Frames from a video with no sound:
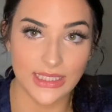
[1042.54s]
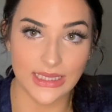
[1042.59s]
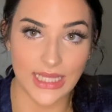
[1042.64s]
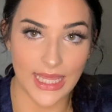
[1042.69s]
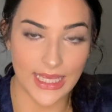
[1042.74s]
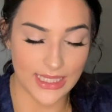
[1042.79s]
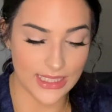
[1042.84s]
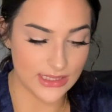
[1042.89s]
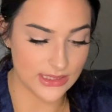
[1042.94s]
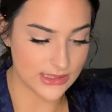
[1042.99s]

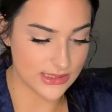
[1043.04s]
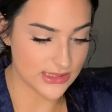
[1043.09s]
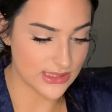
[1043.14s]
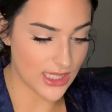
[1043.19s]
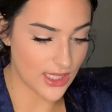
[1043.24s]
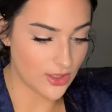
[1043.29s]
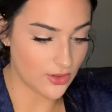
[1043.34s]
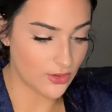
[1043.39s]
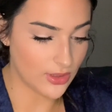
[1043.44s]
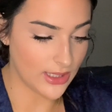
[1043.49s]
light and
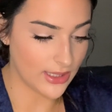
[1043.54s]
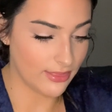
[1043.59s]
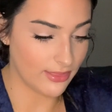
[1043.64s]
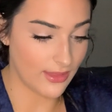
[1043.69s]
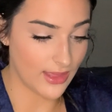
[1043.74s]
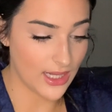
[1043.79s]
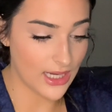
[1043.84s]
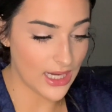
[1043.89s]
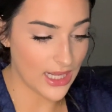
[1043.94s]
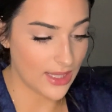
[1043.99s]
subtle, and
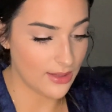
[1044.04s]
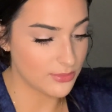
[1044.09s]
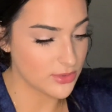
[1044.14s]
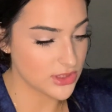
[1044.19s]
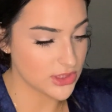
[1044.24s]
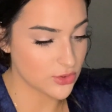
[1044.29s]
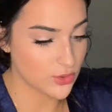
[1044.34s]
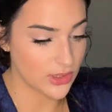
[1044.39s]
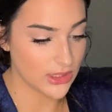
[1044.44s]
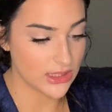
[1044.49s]
then I'm
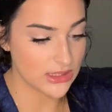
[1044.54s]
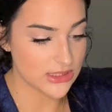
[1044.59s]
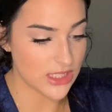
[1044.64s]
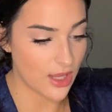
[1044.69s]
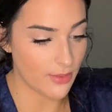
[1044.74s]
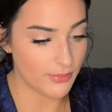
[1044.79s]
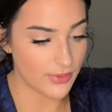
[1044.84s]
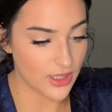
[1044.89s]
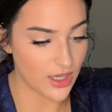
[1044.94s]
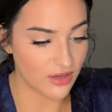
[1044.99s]
just going to
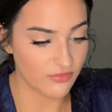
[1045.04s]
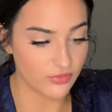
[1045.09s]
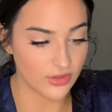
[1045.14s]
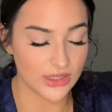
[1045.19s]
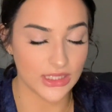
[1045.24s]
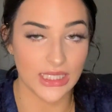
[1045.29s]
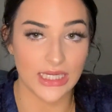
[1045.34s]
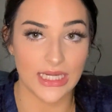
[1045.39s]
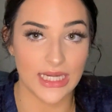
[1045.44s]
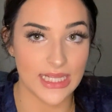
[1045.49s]
top it off
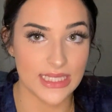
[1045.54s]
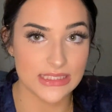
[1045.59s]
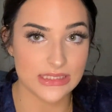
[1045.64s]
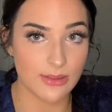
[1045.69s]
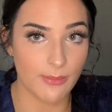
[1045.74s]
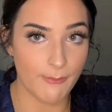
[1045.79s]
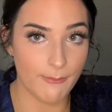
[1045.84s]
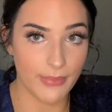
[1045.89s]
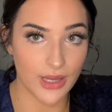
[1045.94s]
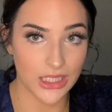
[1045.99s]
with the
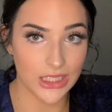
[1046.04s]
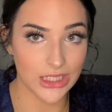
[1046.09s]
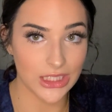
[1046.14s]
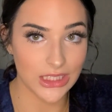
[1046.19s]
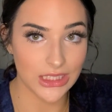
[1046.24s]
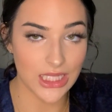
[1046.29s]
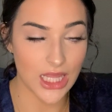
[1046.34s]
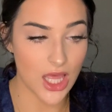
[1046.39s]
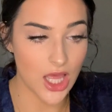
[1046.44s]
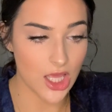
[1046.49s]
NYX
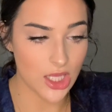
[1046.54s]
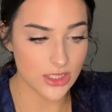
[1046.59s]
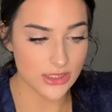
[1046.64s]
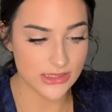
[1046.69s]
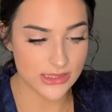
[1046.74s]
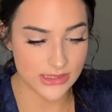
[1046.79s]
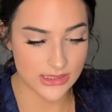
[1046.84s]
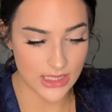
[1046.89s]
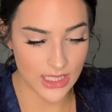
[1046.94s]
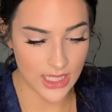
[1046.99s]

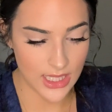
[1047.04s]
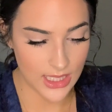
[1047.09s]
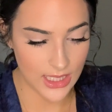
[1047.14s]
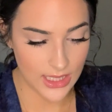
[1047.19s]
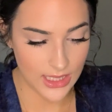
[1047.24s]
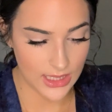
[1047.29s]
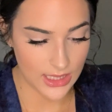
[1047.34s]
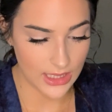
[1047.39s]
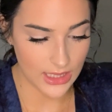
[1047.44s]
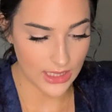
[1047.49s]
Buttergloss
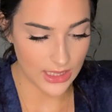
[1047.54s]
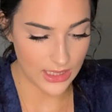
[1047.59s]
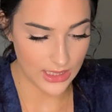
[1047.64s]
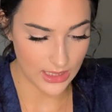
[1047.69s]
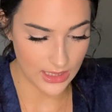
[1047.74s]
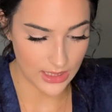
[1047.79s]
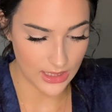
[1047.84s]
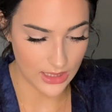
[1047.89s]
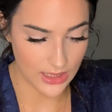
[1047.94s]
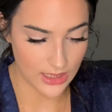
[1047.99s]

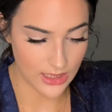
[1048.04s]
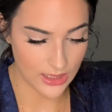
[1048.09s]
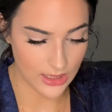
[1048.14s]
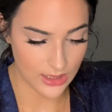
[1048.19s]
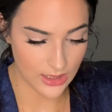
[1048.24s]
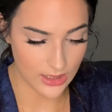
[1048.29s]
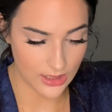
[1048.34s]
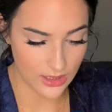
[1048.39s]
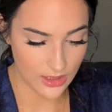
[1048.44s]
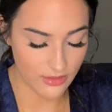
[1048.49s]

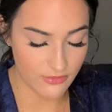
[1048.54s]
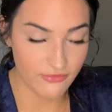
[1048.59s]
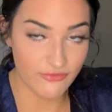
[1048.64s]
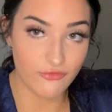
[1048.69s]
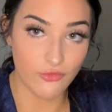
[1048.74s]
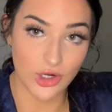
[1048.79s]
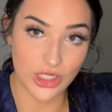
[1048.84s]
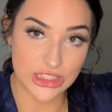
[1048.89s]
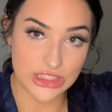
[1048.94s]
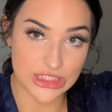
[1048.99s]
in
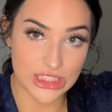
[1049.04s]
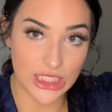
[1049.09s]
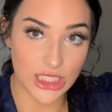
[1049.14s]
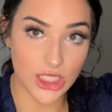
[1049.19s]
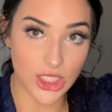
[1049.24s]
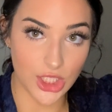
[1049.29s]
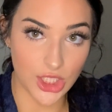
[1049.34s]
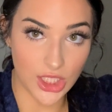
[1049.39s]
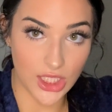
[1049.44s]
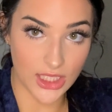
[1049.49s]
Fortune
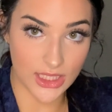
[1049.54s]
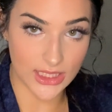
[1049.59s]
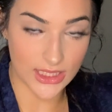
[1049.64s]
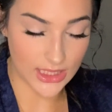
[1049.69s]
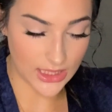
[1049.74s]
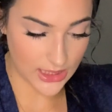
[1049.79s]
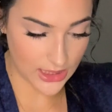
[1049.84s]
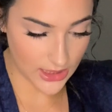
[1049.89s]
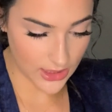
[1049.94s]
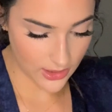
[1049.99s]

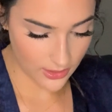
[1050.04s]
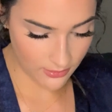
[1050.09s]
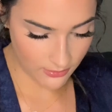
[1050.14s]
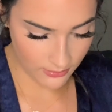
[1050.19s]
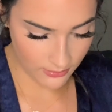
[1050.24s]
Cookie.